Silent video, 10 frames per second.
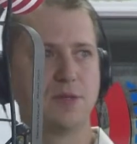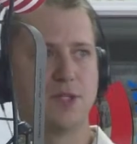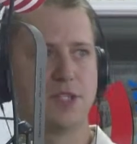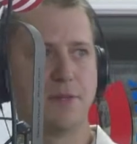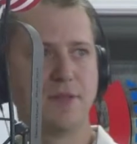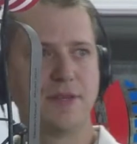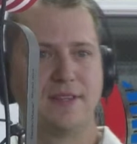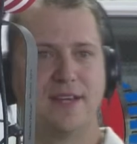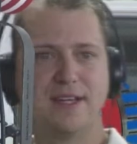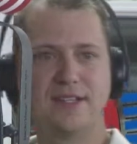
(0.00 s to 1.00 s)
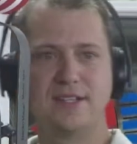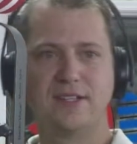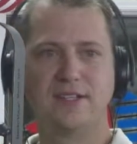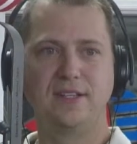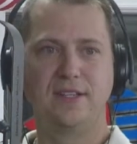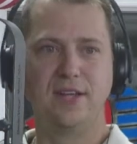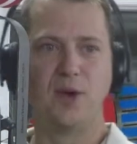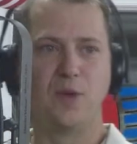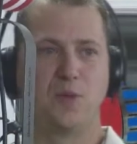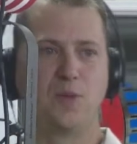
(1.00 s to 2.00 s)
It was something that, you
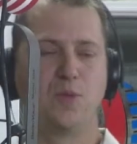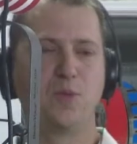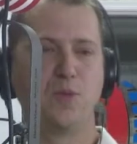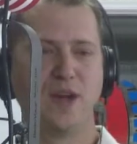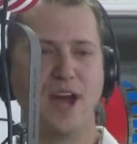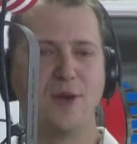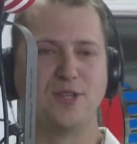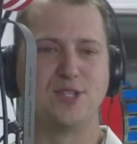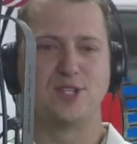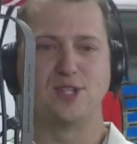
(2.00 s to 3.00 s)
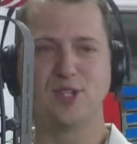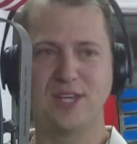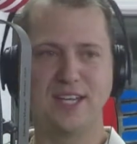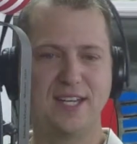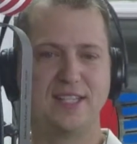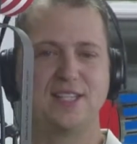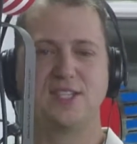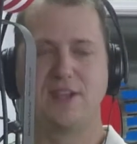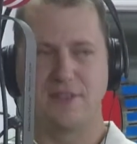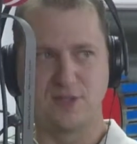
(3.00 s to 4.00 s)
know, when I was looking into this
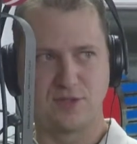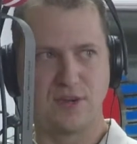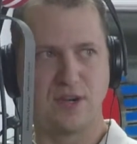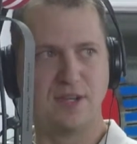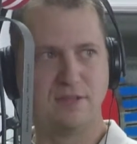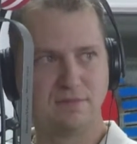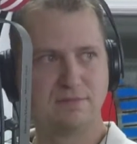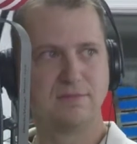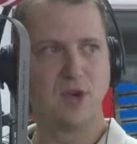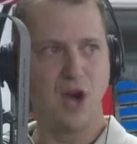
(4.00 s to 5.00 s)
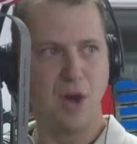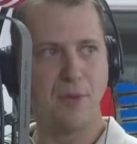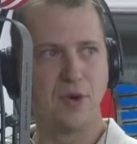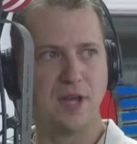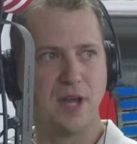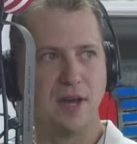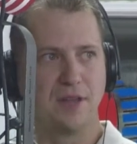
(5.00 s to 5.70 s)
stuff, I was very up on health.